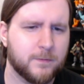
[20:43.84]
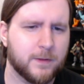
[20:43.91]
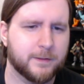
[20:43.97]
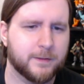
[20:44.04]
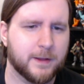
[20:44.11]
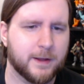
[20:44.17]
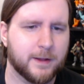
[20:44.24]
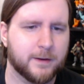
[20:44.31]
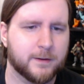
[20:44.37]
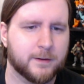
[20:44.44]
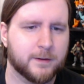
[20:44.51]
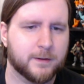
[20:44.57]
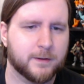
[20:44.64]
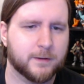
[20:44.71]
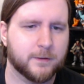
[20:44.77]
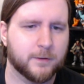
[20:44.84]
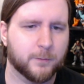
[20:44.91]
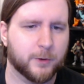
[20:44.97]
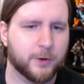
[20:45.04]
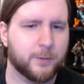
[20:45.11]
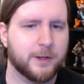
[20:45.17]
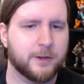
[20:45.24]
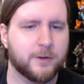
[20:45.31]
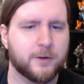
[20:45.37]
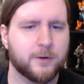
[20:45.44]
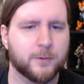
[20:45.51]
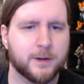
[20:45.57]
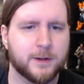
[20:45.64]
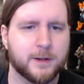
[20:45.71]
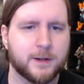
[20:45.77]
And then, then what do we
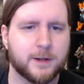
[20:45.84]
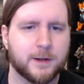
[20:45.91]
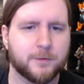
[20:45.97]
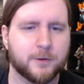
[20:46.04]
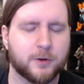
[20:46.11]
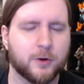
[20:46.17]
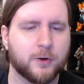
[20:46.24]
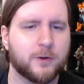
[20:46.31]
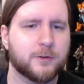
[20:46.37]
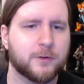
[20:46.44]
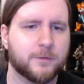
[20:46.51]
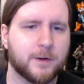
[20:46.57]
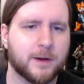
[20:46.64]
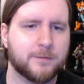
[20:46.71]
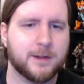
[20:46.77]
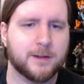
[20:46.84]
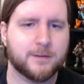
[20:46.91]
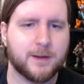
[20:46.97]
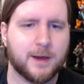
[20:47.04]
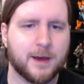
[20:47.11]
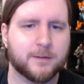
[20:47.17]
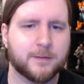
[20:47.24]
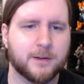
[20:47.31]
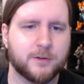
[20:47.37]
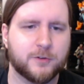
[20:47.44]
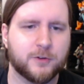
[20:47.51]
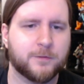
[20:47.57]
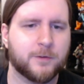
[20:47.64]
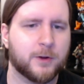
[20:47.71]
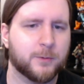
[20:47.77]
do? If the target survived the attack, they
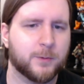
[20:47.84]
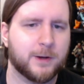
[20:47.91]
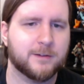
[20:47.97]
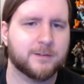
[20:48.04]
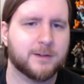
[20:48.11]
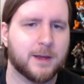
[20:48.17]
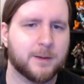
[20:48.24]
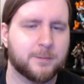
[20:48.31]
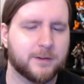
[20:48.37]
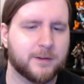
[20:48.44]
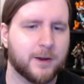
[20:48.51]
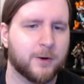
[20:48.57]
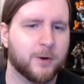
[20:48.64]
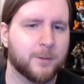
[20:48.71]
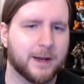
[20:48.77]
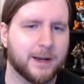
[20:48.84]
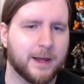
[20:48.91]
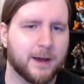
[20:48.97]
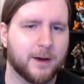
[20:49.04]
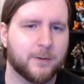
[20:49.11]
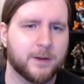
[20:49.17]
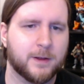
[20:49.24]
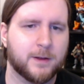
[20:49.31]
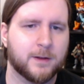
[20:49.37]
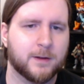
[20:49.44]
should have already escaped to Terra by now.